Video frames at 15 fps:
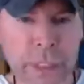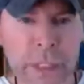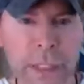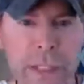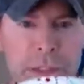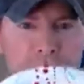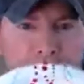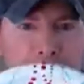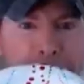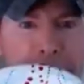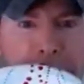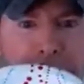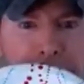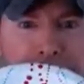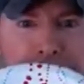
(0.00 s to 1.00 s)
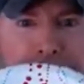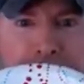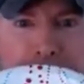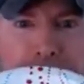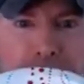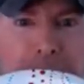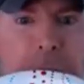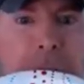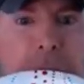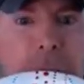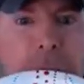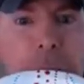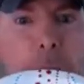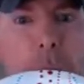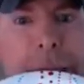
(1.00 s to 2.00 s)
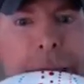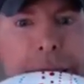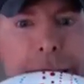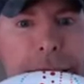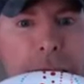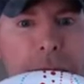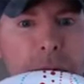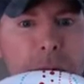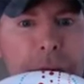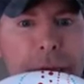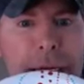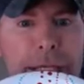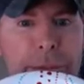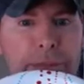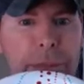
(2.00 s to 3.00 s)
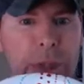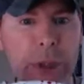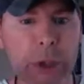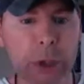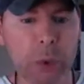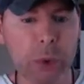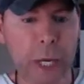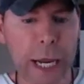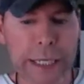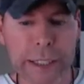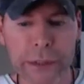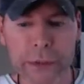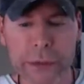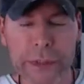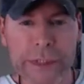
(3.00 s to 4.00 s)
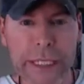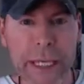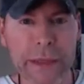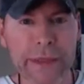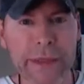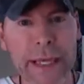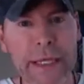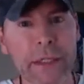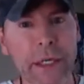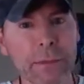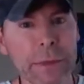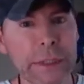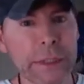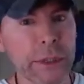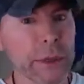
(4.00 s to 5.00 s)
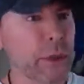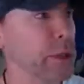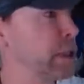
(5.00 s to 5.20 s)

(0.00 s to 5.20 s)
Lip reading: So my palette is white, yellow, red, and blue. I use a Phthalo Blue.